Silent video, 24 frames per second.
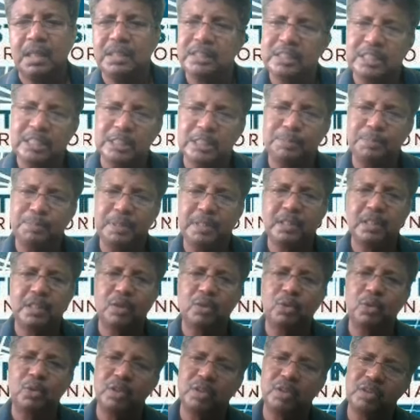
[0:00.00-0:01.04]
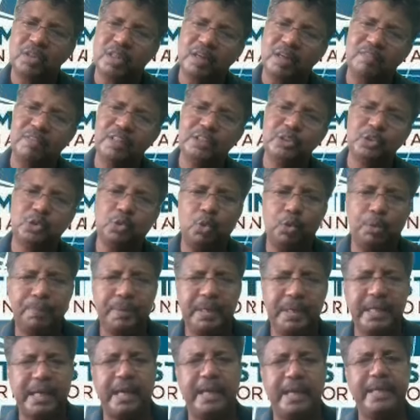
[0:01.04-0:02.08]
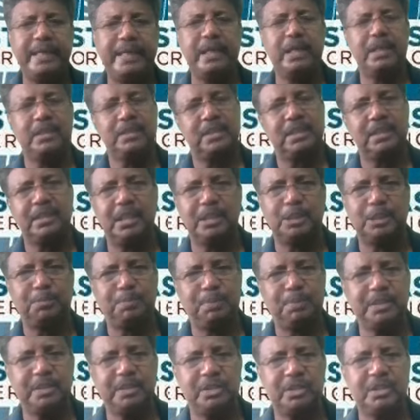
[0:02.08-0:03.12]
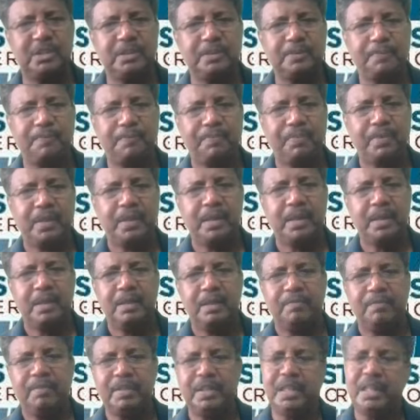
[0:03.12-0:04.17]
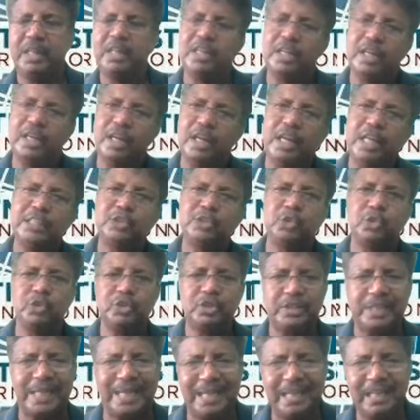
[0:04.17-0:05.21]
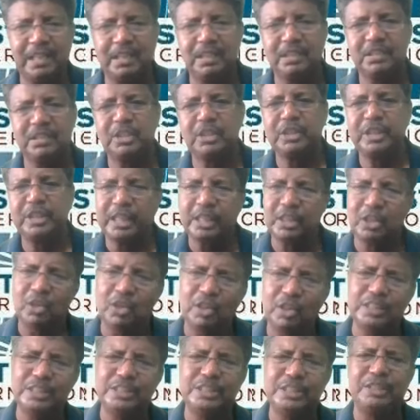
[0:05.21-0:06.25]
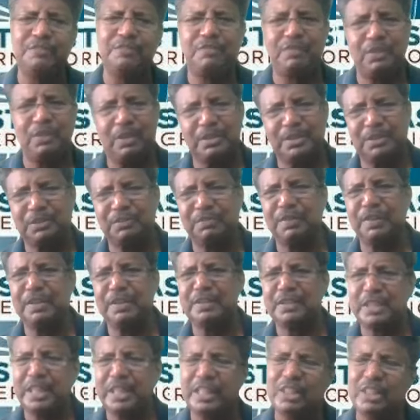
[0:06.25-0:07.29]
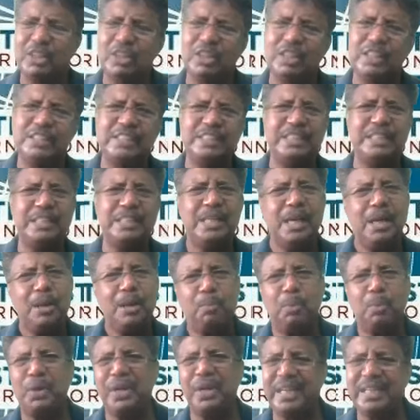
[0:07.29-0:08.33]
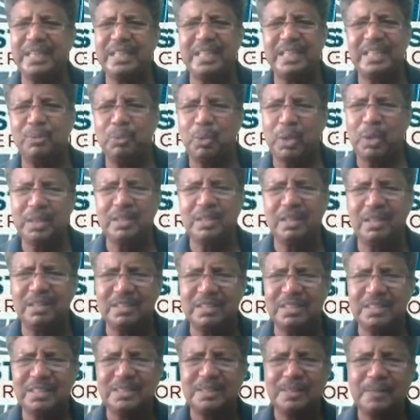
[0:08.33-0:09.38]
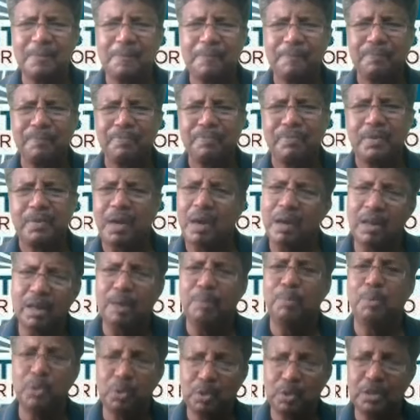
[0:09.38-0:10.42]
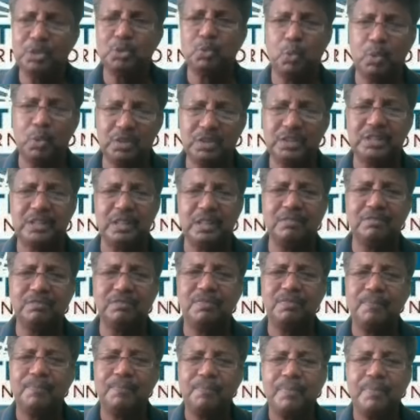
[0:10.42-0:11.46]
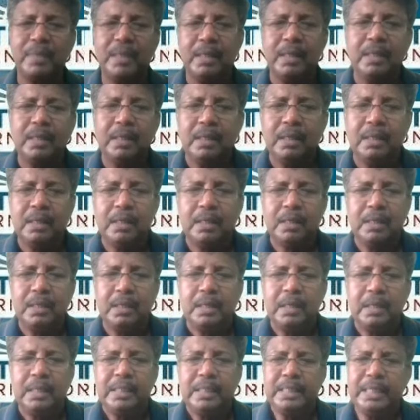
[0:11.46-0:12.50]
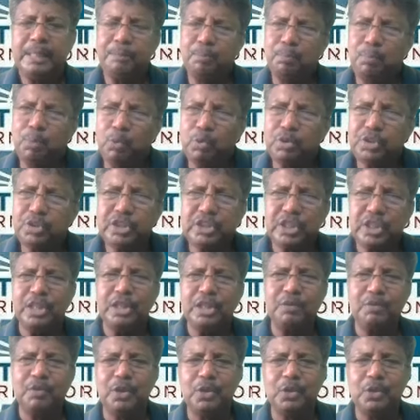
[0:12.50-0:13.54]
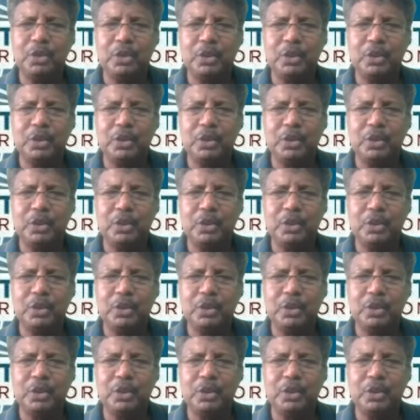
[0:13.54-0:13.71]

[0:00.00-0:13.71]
As the speaker would have covered so many ideas in that speech, whether it relates to science, technology, philosophy, psychology, poetry, whatnot, or about his own self. He boosted your